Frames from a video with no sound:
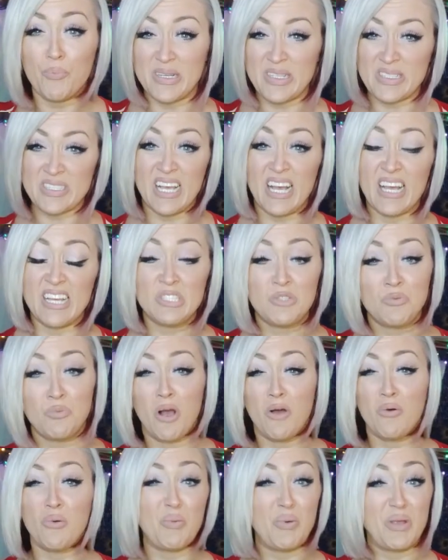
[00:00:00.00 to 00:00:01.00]
besides
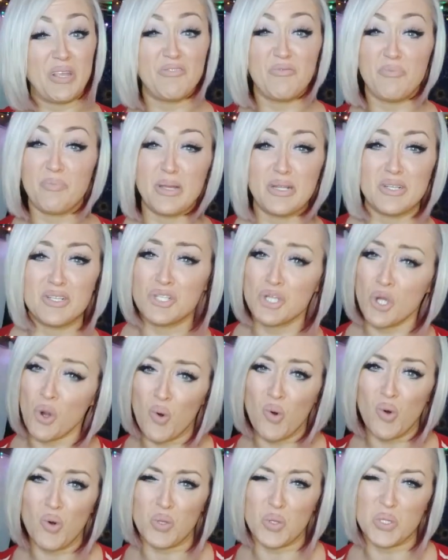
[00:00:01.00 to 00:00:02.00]
what we've been
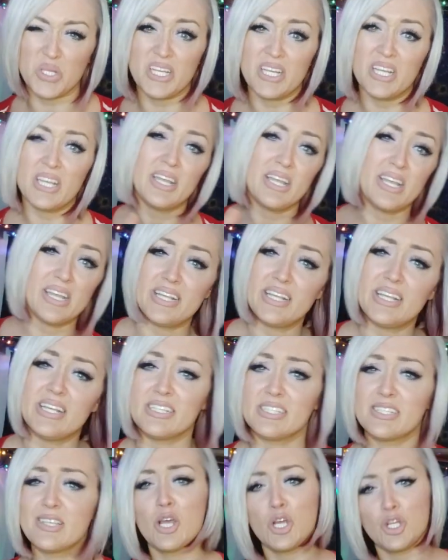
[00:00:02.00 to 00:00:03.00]
told
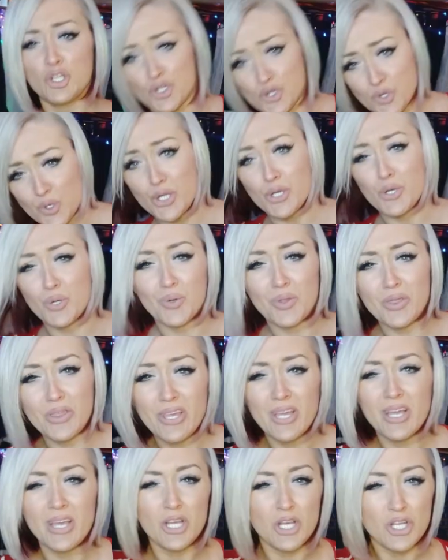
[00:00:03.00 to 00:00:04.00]
is truth?
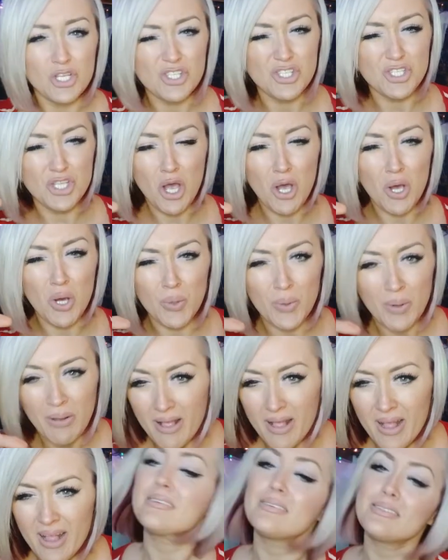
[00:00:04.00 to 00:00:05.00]
So
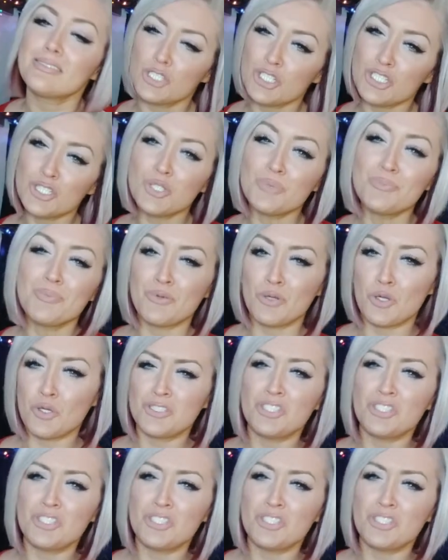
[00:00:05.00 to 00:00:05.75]
just some